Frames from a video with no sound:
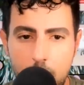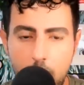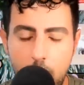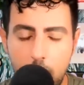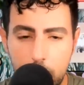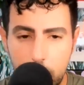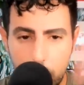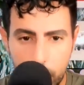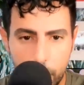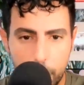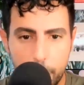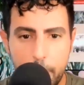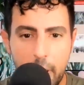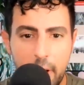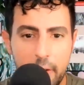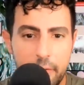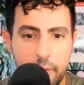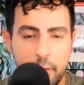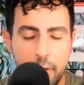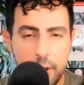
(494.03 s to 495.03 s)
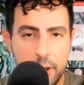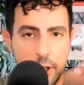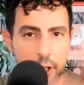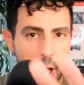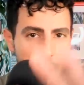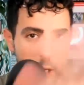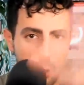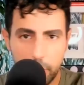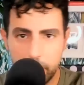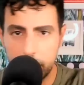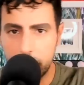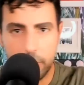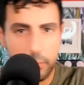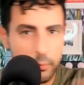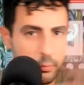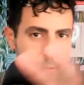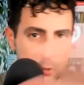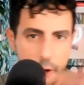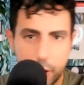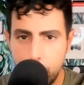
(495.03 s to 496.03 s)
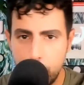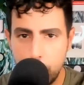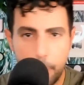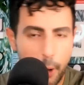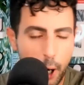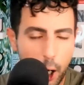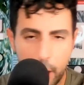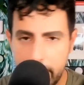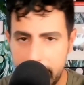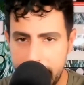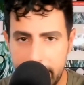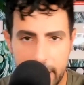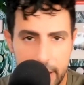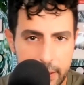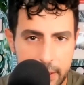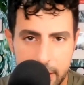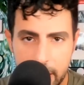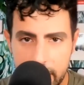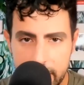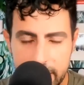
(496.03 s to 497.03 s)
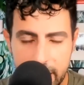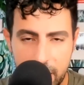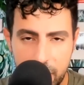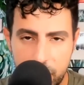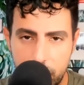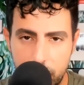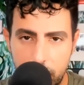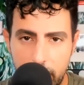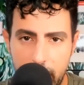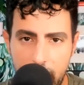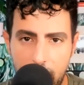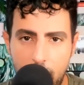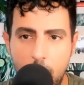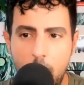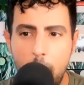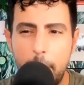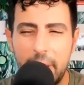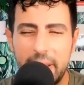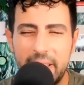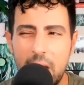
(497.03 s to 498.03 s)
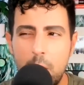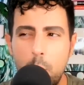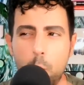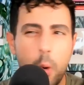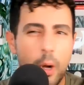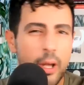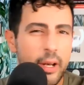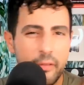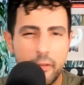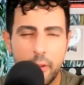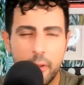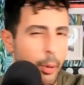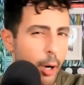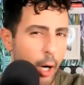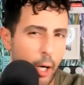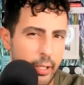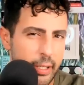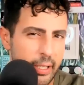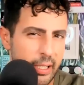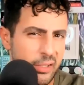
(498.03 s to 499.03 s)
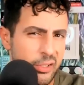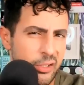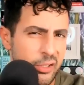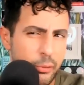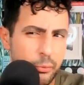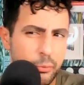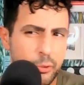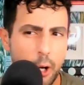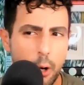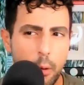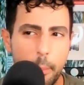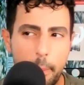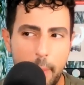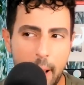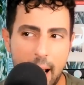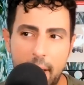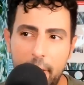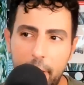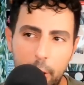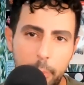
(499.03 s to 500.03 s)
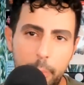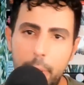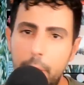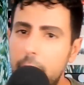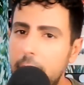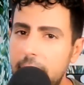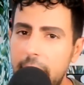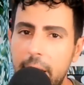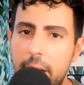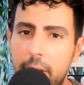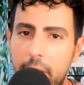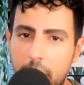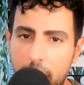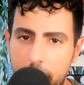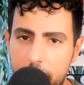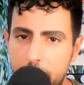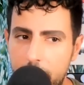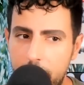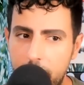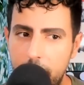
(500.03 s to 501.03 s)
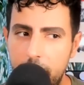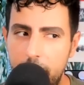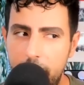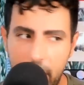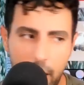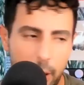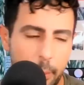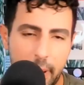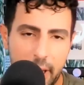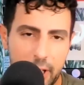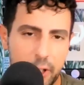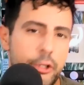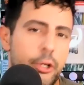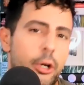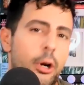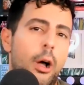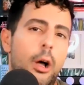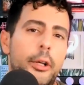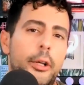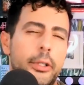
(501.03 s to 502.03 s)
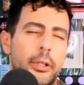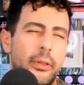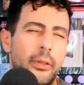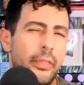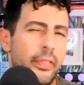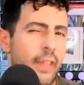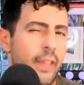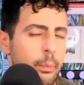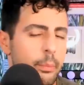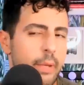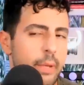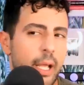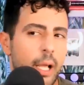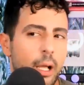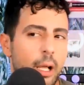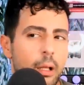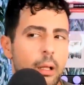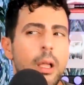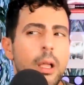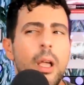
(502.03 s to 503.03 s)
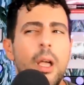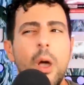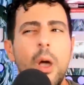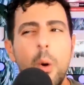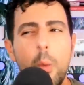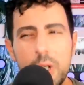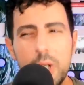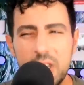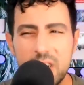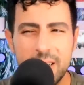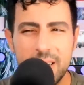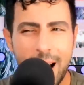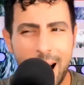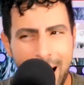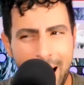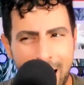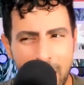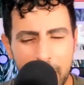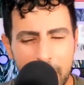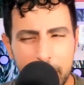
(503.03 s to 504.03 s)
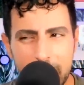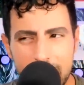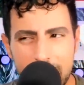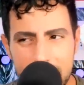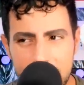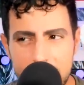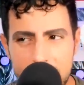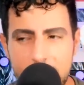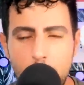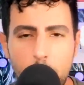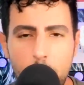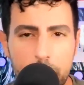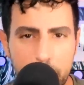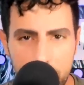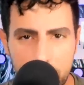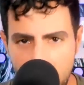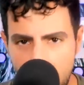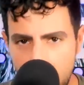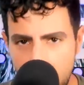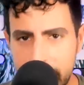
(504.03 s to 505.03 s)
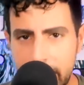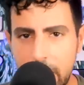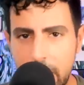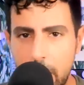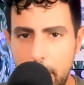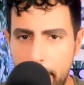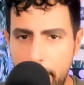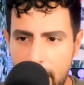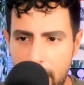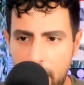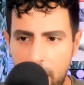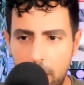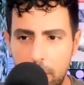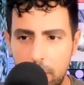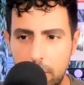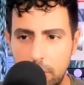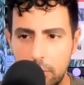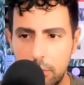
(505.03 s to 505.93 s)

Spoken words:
a group of, you know, two parties essentially, but then one of the parties, you don't bother putting their picture on your thumbnail, which is odd because it's like, well, you're talking about,